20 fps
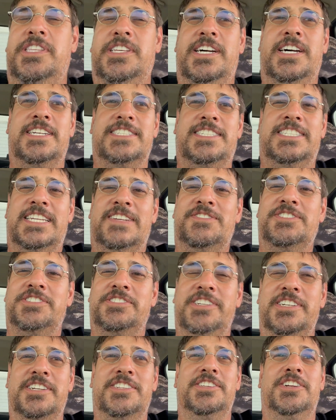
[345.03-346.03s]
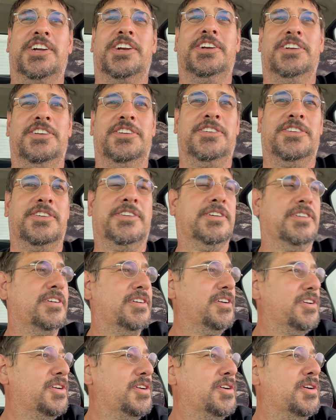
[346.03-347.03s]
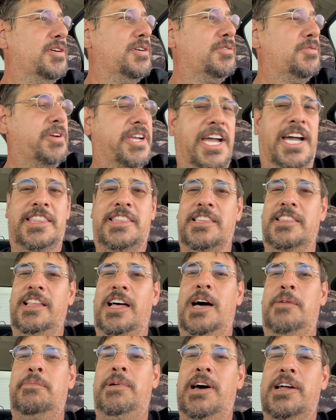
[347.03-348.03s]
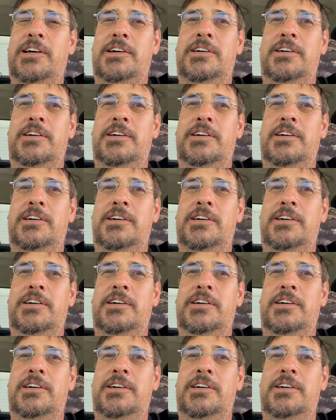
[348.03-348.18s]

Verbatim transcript: uh, Steven Slinging Dirt. We got the lot model,